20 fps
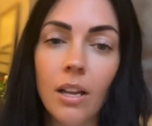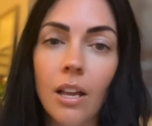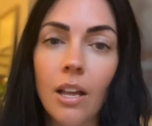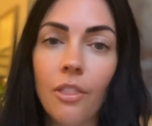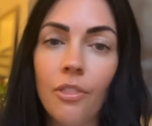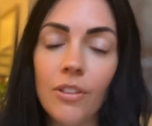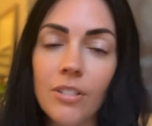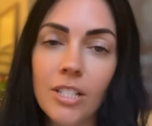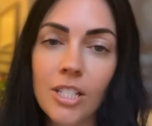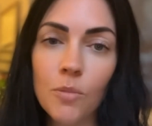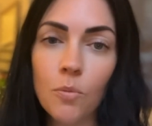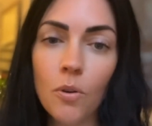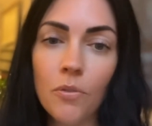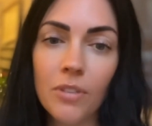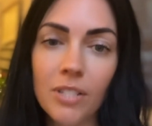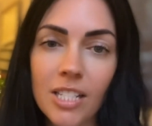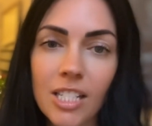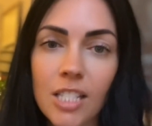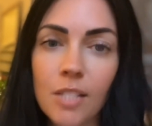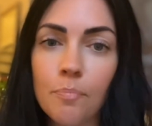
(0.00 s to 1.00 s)
This is where the
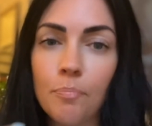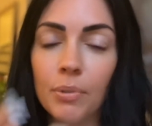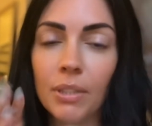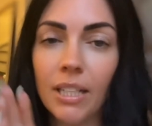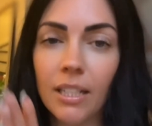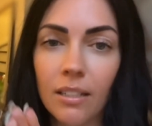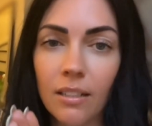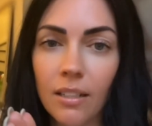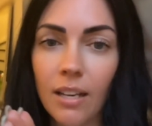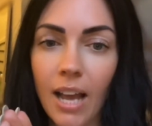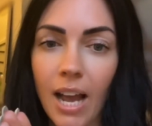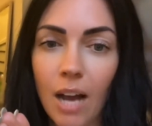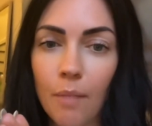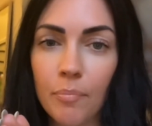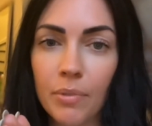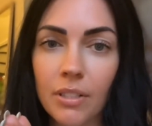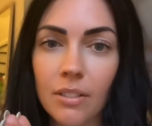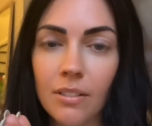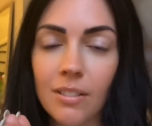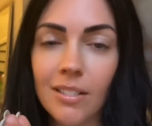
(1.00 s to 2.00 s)
split
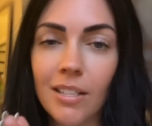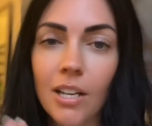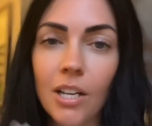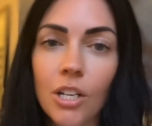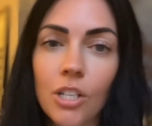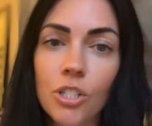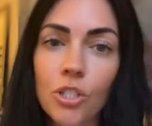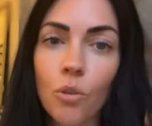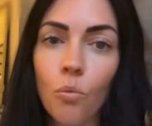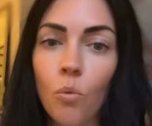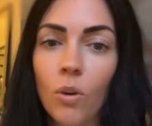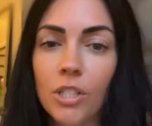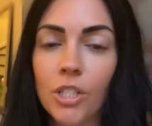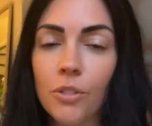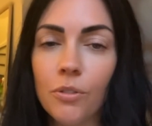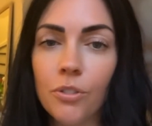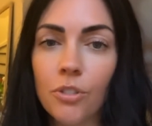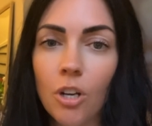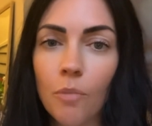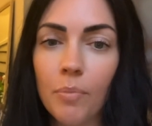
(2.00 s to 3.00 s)
happens. So once you
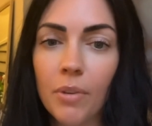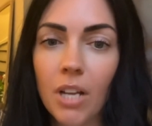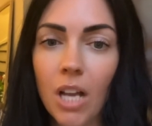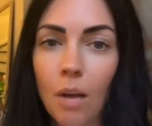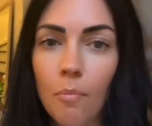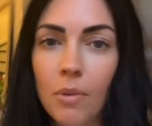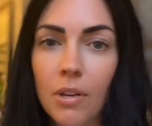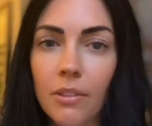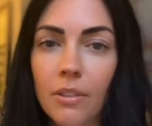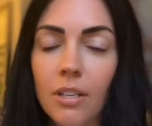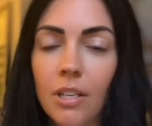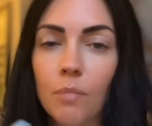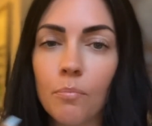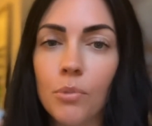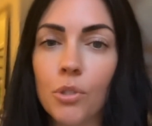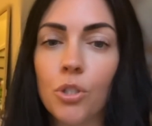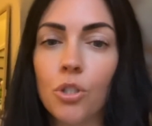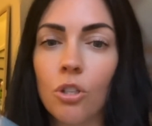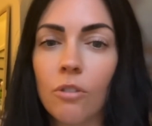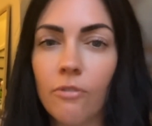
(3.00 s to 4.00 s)
start becoming the
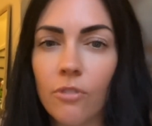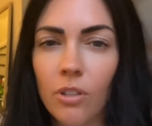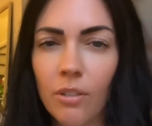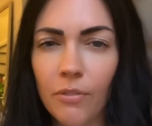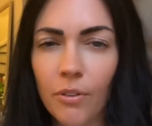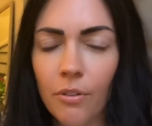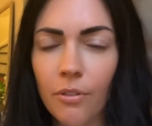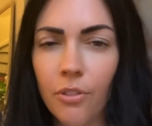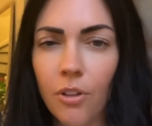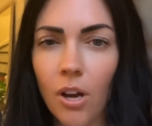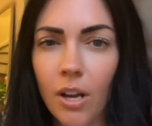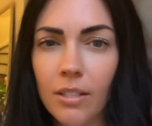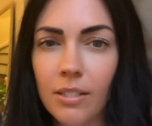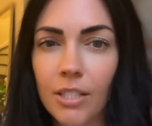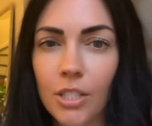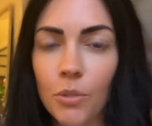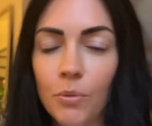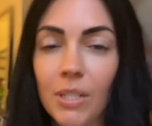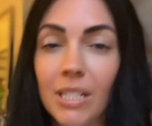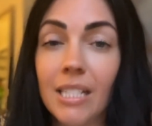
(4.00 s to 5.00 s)
observer of your thoughts and
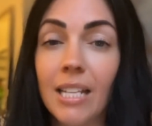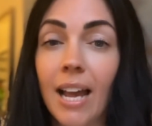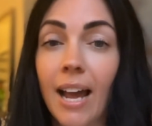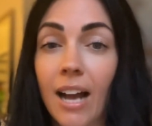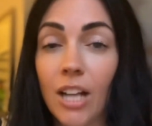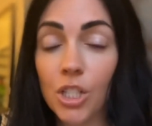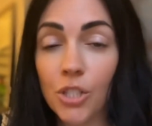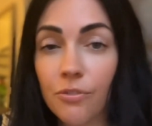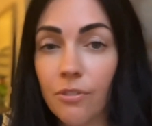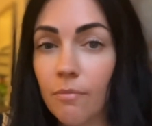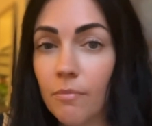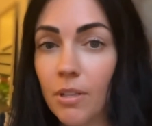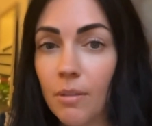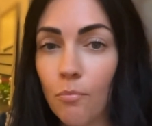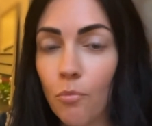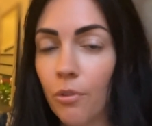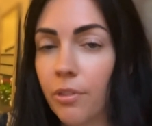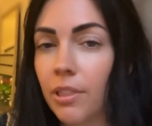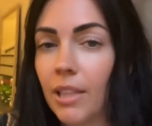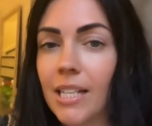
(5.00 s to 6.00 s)
you detach from them
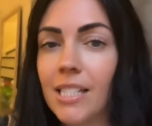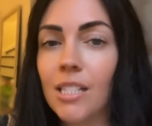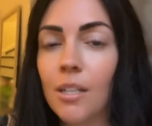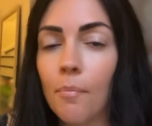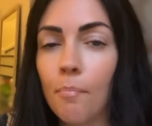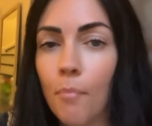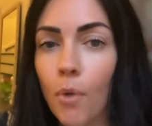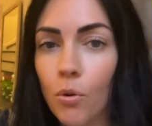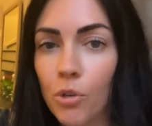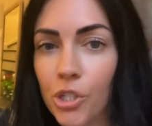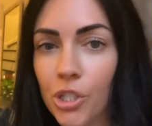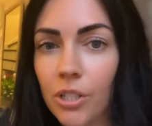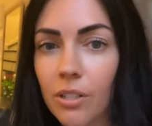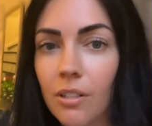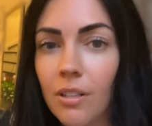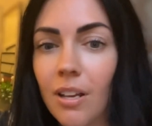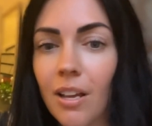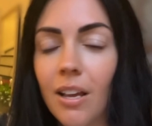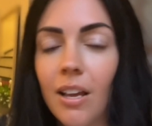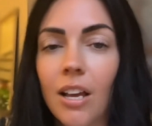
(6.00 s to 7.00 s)
with less emotion,
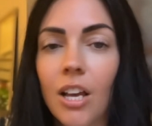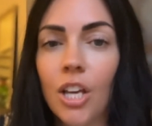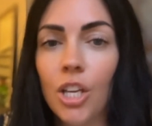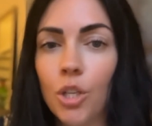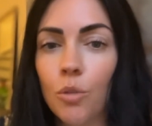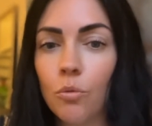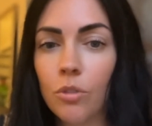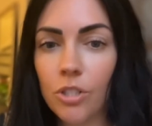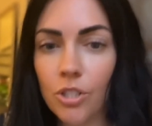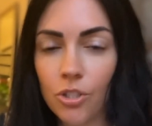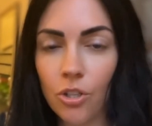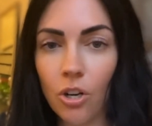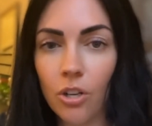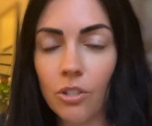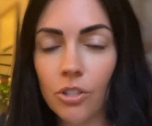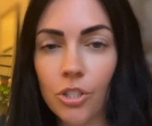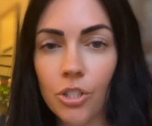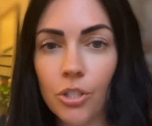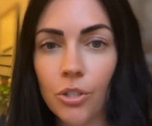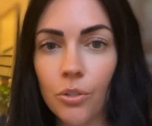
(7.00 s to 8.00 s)
you will start
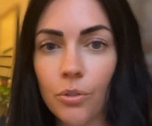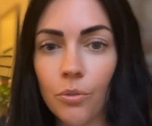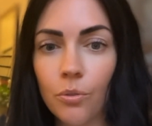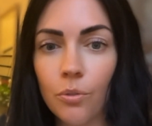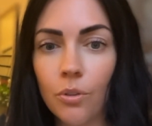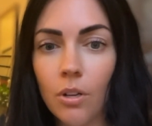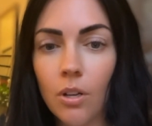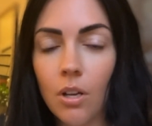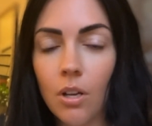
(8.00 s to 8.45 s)
to,